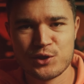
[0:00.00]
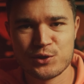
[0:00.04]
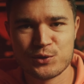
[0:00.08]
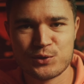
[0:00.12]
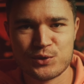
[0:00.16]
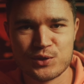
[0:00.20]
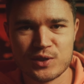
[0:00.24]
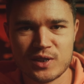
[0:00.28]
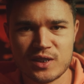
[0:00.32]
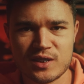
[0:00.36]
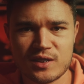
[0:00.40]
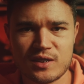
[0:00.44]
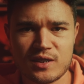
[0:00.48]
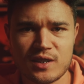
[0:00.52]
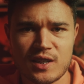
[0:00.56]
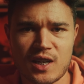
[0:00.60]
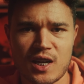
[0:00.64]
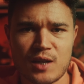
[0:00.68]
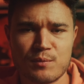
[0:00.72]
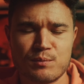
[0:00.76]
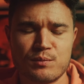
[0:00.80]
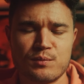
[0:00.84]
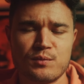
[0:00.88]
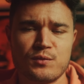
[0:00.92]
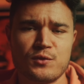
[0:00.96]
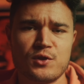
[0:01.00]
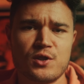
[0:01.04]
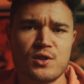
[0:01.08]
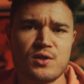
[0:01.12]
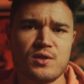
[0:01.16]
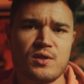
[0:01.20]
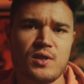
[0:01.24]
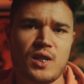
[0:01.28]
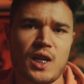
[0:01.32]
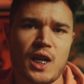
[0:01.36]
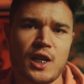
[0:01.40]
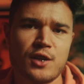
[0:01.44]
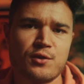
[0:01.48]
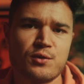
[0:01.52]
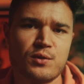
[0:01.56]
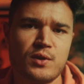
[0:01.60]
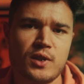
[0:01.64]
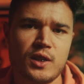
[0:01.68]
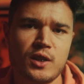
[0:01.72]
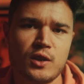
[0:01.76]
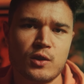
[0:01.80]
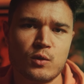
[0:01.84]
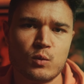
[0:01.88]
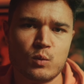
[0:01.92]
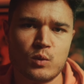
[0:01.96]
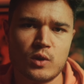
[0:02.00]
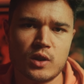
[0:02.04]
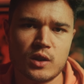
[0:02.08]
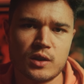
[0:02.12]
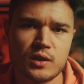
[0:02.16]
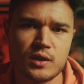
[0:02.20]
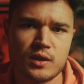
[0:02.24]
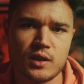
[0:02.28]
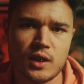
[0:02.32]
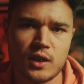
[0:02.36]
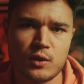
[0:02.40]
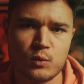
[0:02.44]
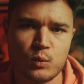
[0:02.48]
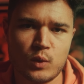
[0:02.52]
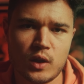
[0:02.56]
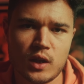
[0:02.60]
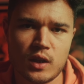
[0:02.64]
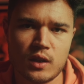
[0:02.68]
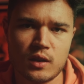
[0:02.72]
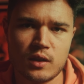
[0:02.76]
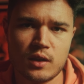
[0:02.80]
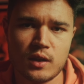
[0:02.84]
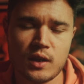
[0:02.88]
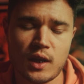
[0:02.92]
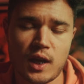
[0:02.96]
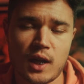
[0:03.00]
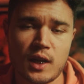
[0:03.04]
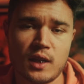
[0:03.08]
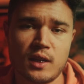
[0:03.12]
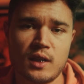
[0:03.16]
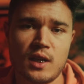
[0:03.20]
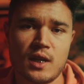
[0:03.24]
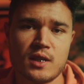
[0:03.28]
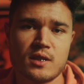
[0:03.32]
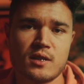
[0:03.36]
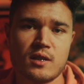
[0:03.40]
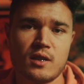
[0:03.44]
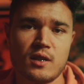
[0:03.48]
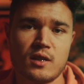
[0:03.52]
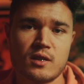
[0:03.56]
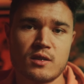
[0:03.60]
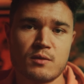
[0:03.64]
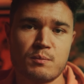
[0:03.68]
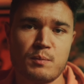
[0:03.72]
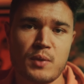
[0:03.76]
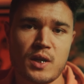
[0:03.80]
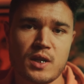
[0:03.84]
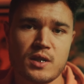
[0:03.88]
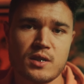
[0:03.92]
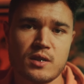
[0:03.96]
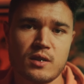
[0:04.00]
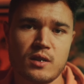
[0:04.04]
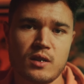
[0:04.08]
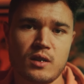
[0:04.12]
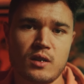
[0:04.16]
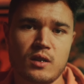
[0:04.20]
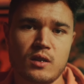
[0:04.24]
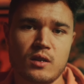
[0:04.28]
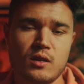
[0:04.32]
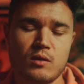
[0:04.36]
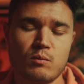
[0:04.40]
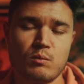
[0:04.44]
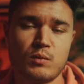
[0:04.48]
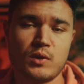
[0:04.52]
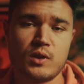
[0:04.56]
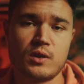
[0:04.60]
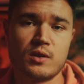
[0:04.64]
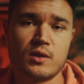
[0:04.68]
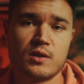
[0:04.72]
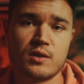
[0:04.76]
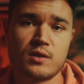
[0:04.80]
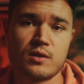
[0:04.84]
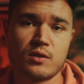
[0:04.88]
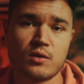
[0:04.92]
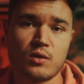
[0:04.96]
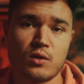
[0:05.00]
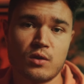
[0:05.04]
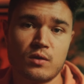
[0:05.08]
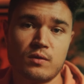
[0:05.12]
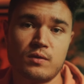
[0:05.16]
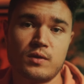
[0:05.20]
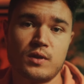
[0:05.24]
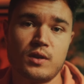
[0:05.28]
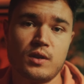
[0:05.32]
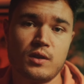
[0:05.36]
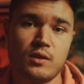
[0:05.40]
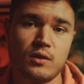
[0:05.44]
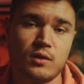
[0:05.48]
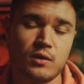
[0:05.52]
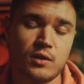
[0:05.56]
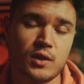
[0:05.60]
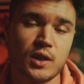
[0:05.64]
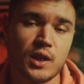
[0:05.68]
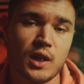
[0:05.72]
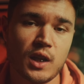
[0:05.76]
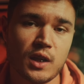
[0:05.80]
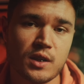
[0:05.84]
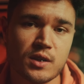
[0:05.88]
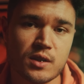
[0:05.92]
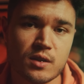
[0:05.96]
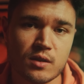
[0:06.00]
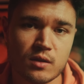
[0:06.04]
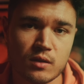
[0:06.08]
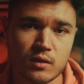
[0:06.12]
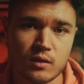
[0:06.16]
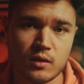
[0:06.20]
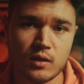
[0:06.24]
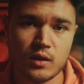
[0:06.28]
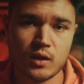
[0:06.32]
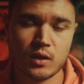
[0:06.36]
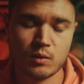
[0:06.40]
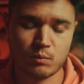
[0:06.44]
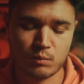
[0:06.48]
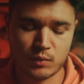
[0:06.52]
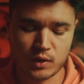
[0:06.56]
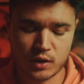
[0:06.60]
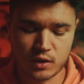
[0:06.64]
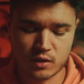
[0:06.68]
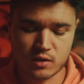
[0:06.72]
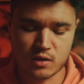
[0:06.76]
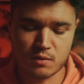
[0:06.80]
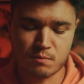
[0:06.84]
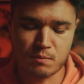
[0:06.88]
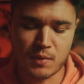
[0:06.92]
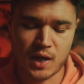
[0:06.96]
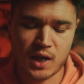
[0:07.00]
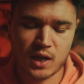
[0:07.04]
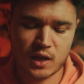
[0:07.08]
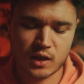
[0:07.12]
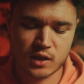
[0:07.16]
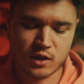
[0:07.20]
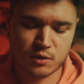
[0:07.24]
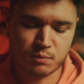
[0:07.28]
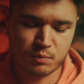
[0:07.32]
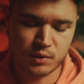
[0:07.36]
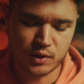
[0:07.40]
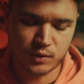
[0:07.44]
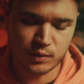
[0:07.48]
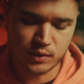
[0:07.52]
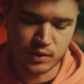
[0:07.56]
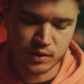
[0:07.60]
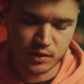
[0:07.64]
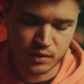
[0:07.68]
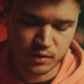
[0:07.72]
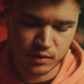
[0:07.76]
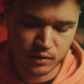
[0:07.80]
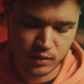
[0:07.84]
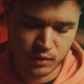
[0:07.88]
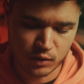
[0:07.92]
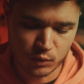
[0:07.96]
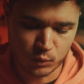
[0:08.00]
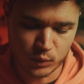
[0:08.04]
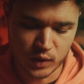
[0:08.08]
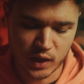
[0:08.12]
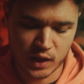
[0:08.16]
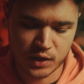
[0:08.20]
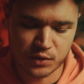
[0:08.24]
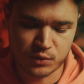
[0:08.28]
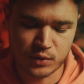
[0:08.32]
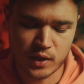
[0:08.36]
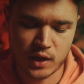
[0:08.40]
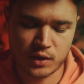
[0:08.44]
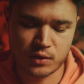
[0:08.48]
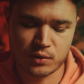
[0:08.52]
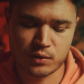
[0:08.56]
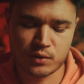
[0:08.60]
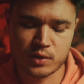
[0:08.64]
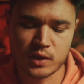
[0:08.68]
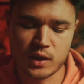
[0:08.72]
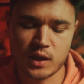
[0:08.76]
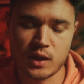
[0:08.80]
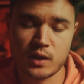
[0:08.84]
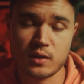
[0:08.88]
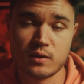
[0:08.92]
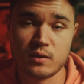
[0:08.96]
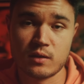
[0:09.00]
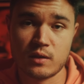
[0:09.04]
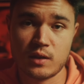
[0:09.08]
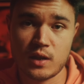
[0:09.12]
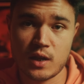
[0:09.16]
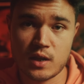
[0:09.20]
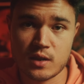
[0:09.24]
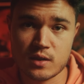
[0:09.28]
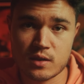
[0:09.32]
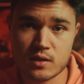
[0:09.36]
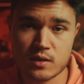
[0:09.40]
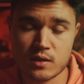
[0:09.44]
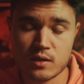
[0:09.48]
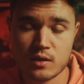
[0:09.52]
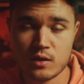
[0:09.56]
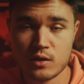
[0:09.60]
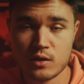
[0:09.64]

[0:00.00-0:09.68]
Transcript: Utility app doesn't actually work that well, and that's especially because of the connection. Because in my experience, when I tried to connect the lens